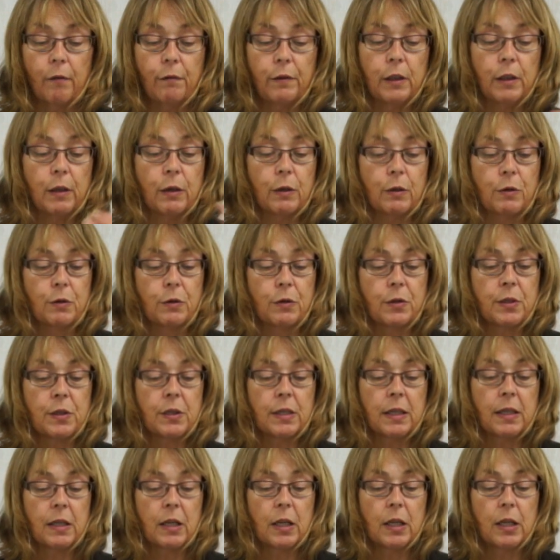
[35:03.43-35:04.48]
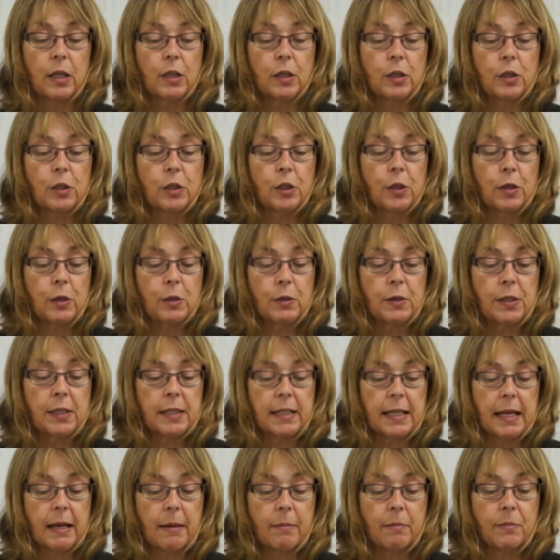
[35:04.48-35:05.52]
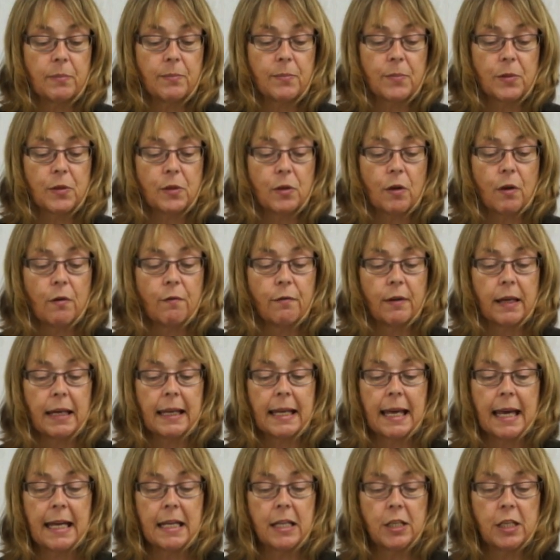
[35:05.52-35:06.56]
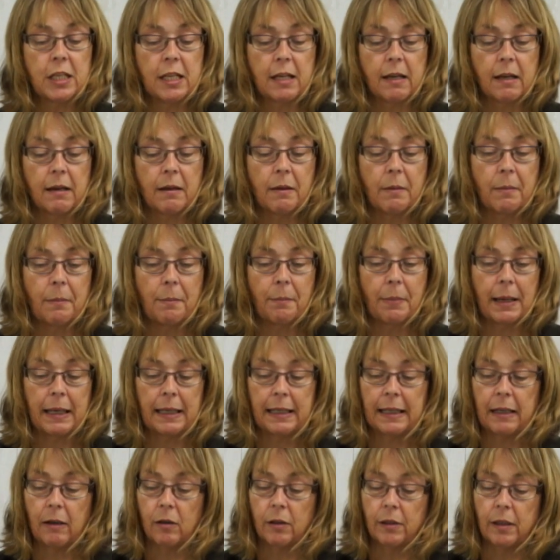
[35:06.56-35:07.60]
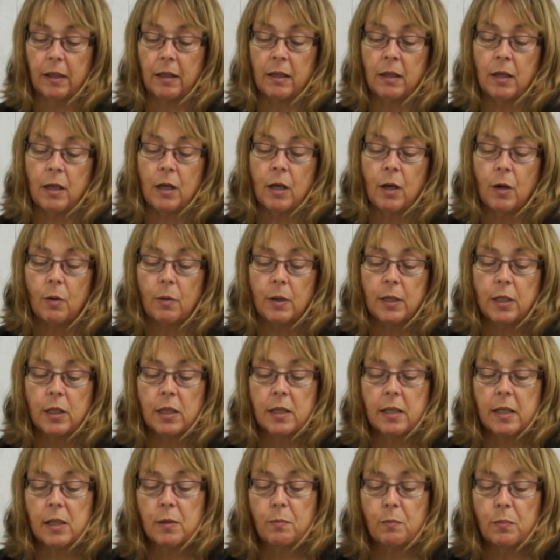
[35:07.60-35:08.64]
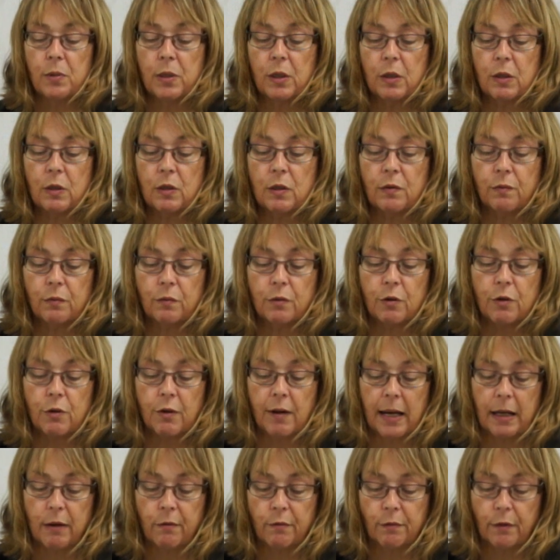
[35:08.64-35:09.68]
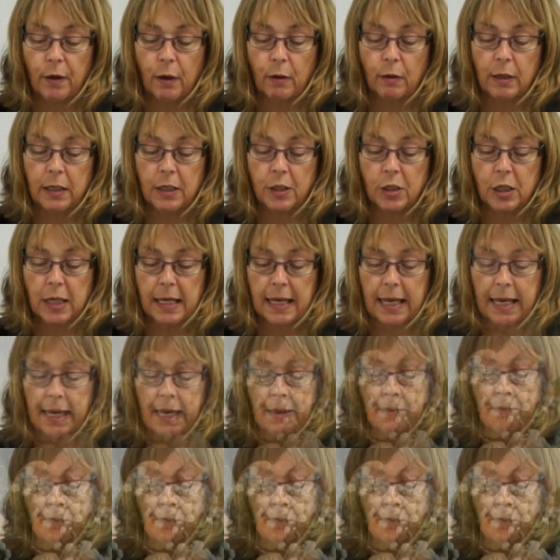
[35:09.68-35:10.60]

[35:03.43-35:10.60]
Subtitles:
used 2 stems of Acacia Balliana, which is this beautiful grey foliage here,